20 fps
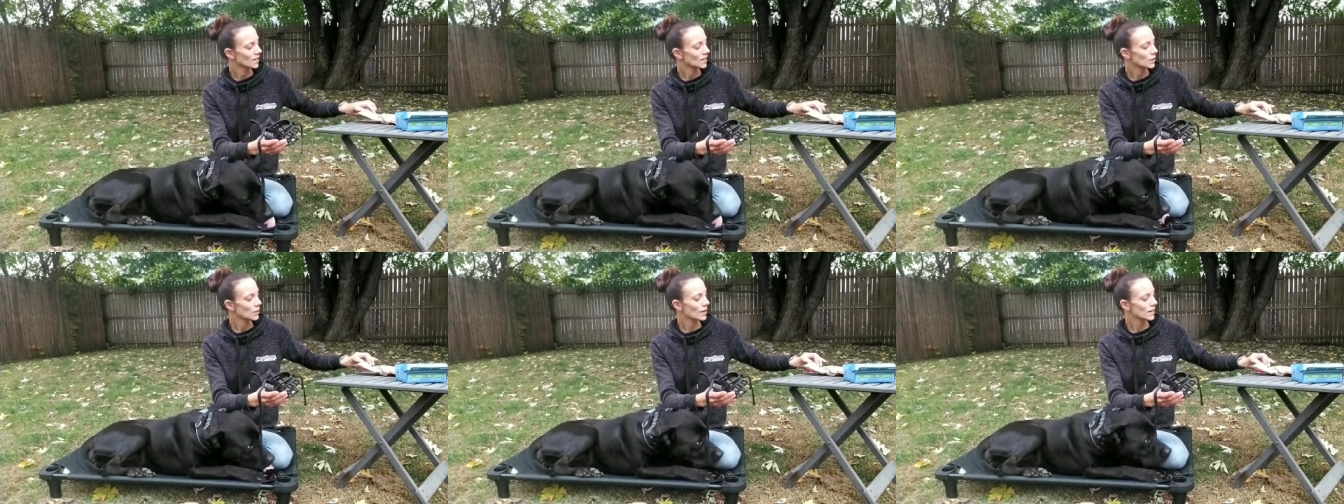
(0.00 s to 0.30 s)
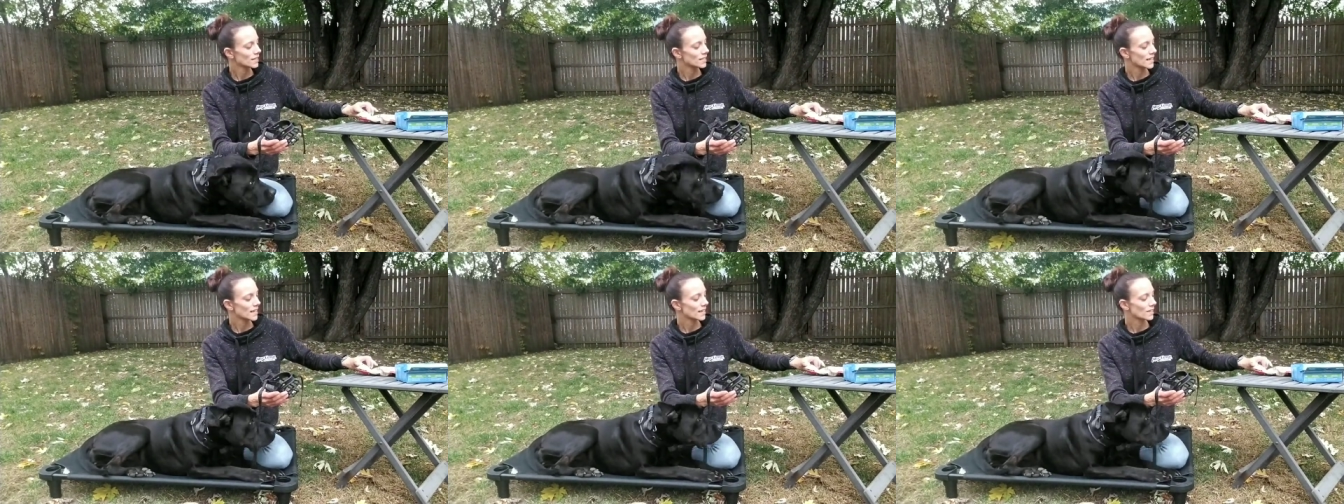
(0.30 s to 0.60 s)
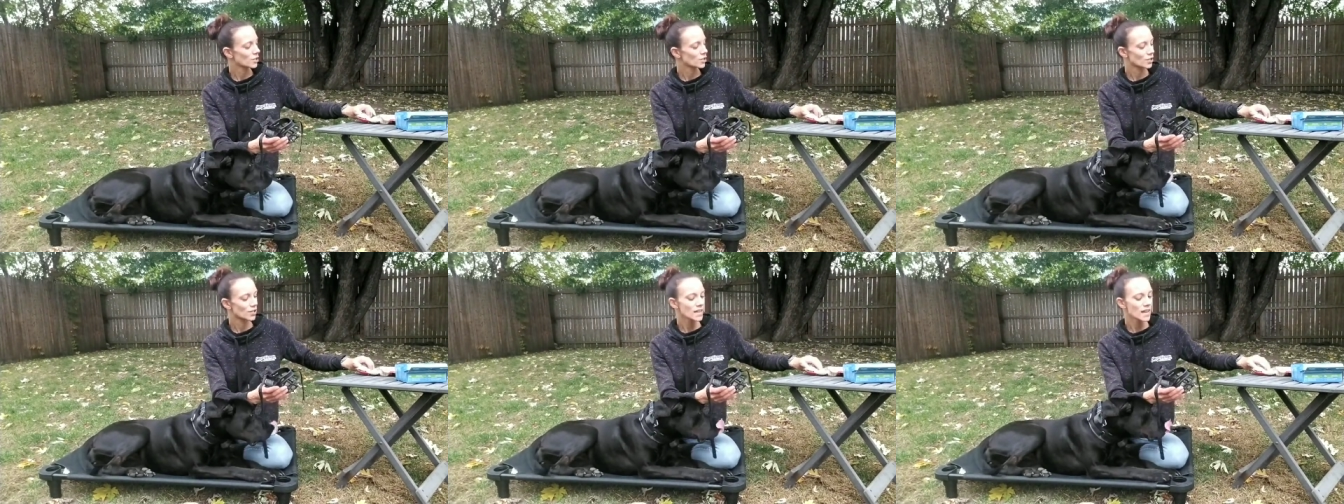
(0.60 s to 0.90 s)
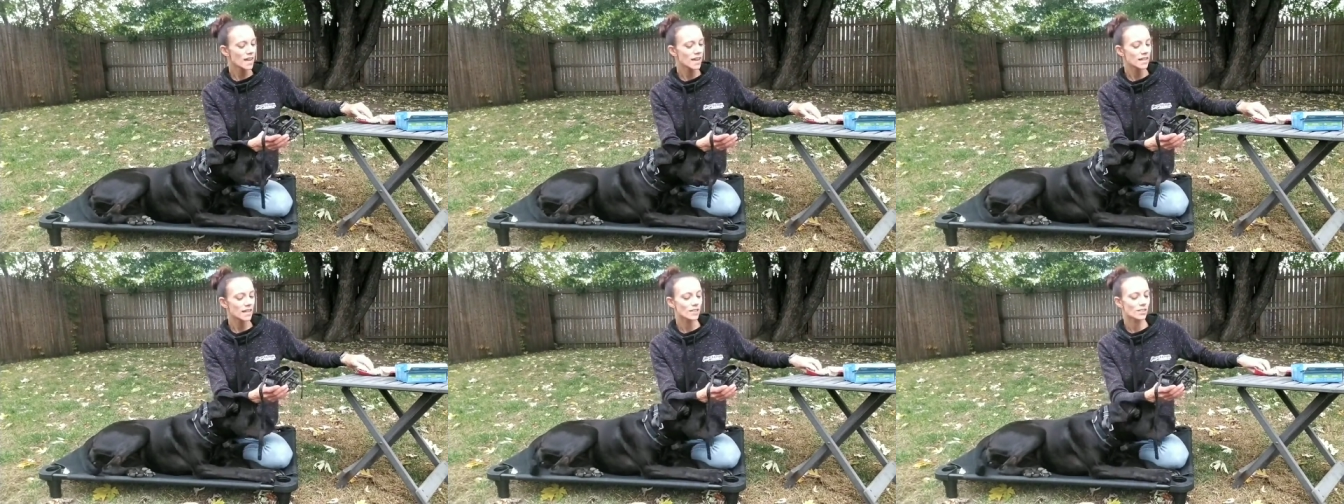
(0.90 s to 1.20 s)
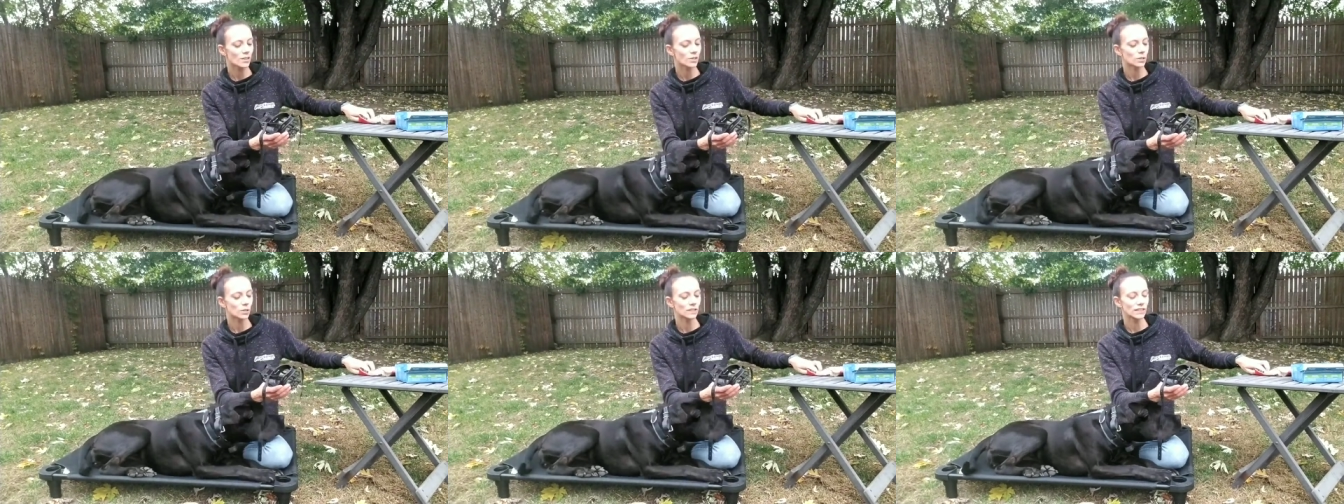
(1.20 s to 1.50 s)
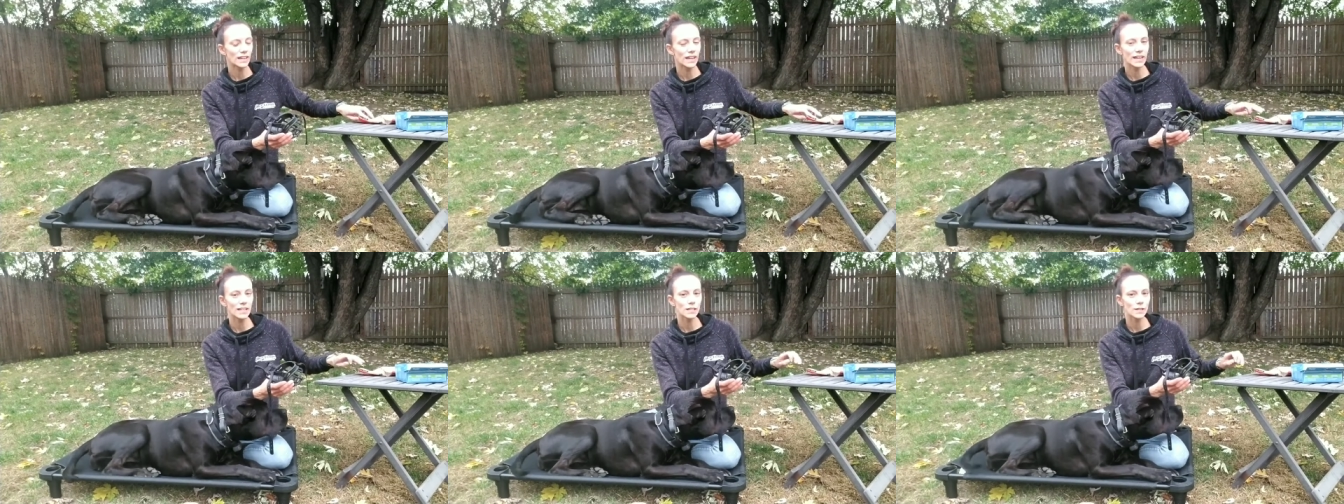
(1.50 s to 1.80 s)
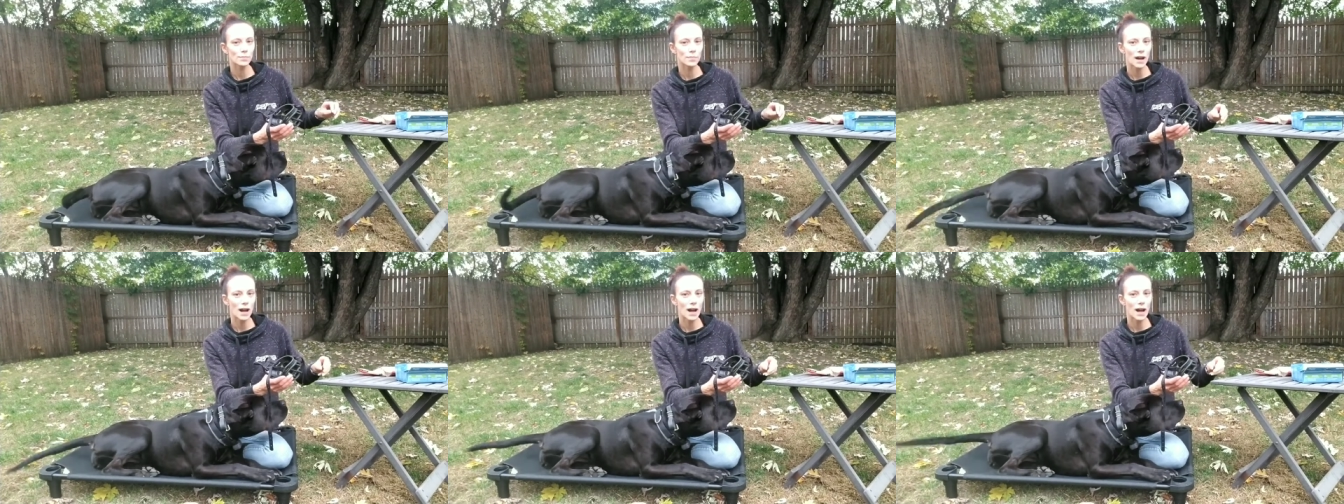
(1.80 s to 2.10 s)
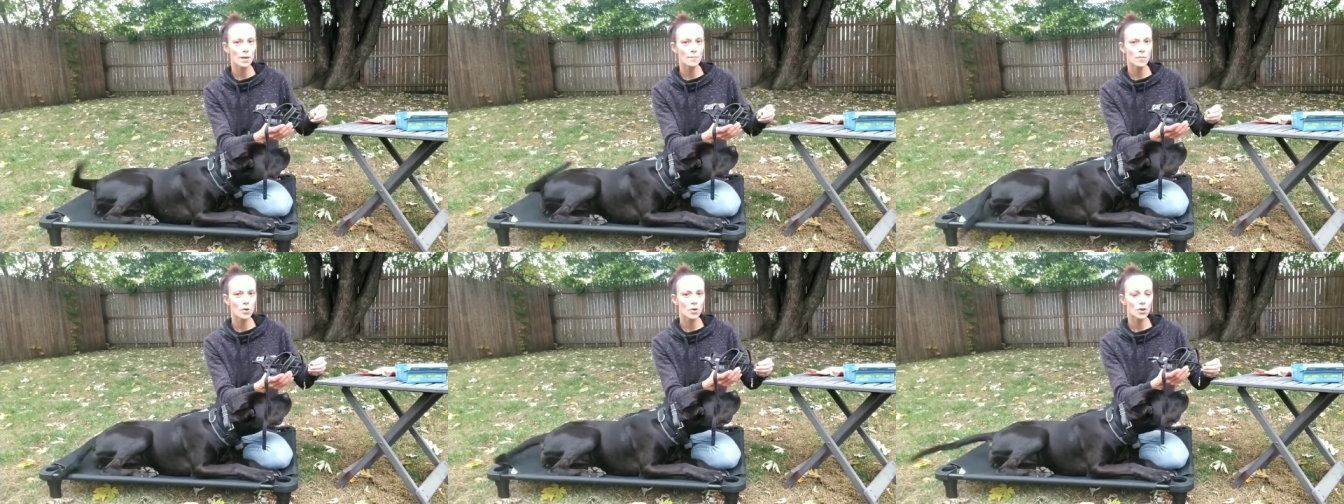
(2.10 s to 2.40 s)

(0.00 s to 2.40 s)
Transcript: You want to take a treat and either hold it in your palm